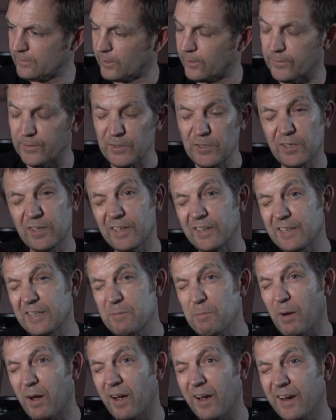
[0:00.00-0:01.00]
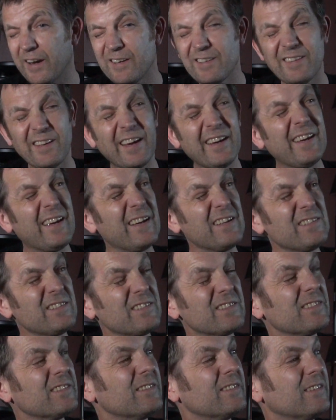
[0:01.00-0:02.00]
all that you can leave behind, I
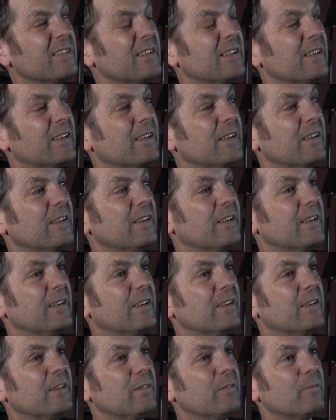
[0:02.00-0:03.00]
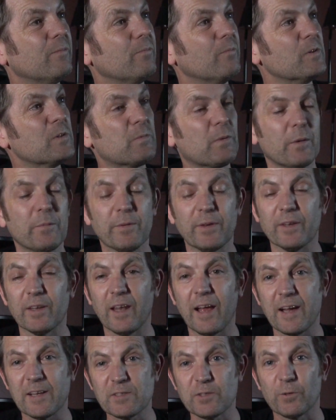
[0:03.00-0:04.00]
guess was probably the
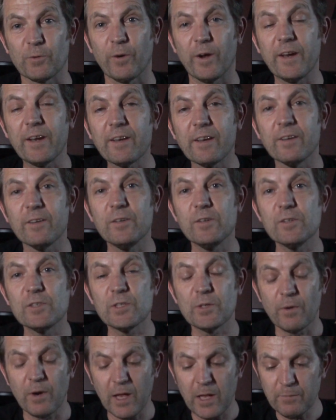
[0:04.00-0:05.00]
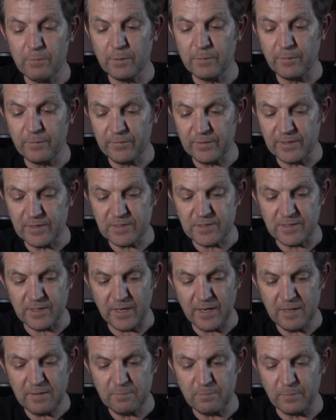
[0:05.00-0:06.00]
last great U2 album, I'm going to
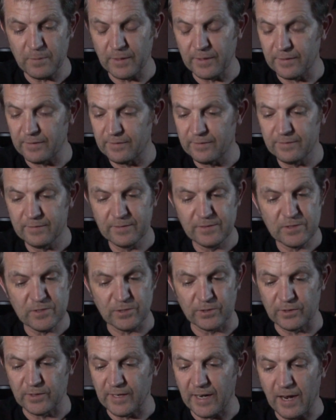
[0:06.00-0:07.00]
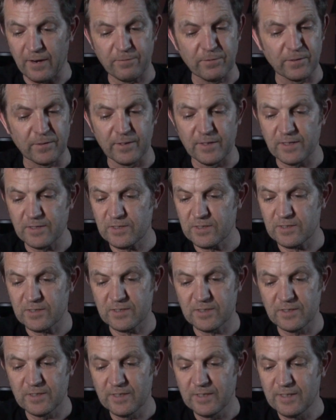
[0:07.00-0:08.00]
say. But certainly after
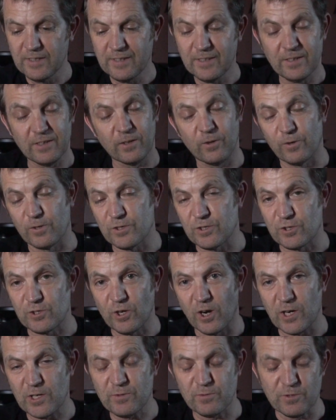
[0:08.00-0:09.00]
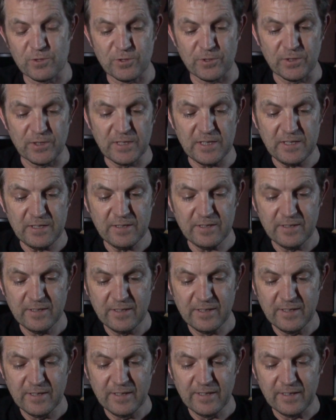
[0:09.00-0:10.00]
this, of course, The Joshua Tree,
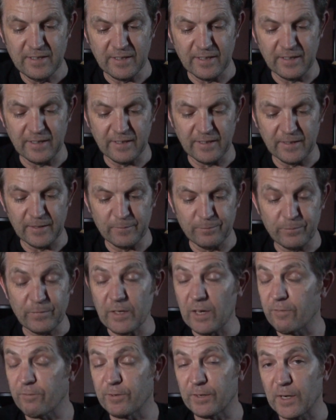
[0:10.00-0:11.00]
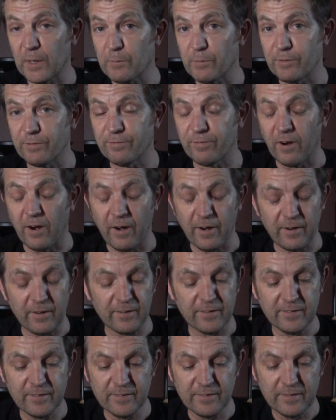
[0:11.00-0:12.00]
um, The Unforgettable
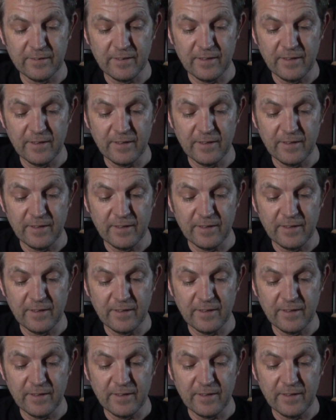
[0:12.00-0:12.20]
Fire,